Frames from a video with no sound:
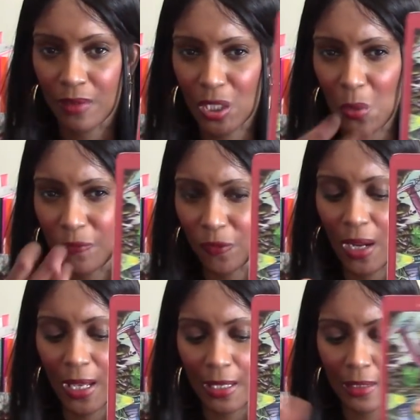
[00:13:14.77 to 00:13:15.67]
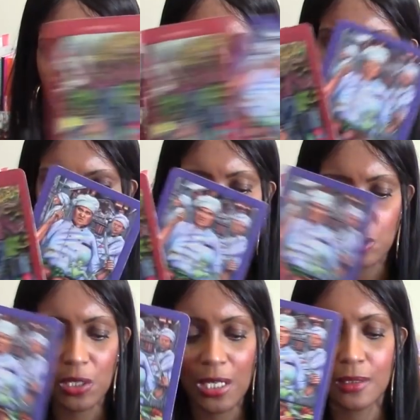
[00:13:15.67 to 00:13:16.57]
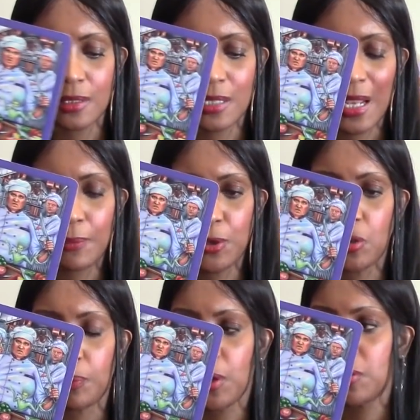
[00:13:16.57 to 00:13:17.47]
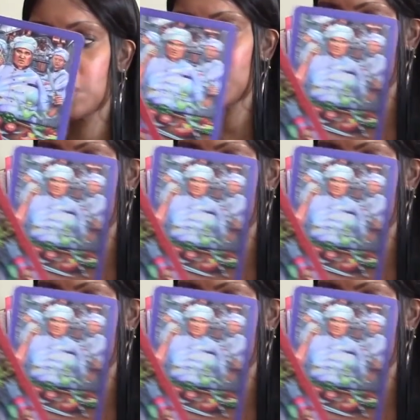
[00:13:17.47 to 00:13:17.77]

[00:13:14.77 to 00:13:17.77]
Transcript: Too afraid. And it's saying you need to stay by your post